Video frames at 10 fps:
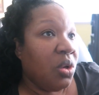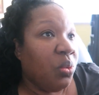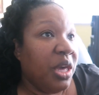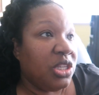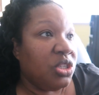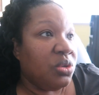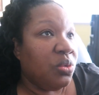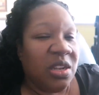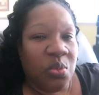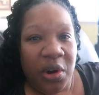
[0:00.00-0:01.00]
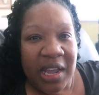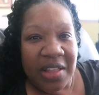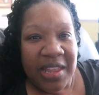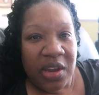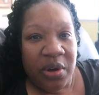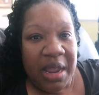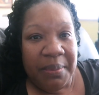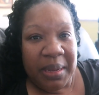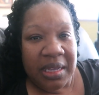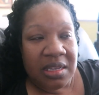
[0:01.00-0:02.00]
which didn't work out that
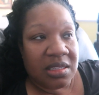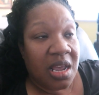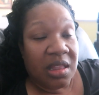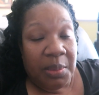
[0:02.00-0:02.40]
great because